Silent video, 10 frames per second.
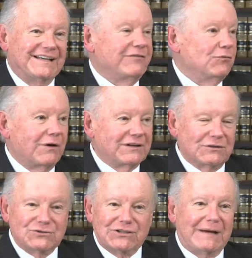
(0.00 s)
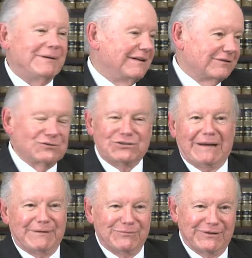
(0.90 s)
If you want to go shopping, I'll go
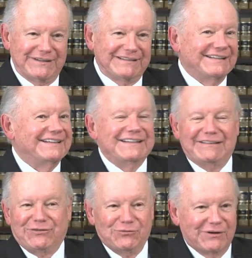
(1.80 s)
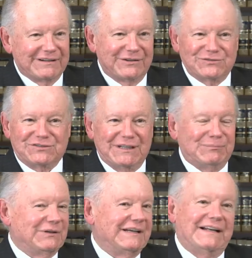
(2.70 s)
shopping with you. If you want to go see a
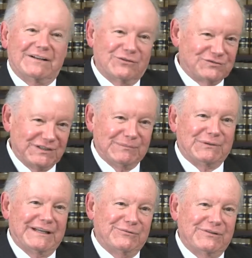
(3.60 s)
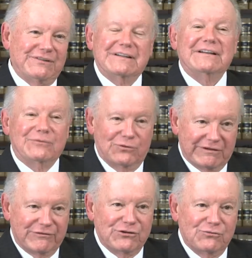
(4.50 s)
play, I'll go see a play with you.
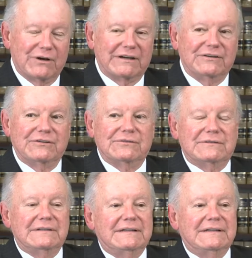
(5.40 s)
Whatever you want to do.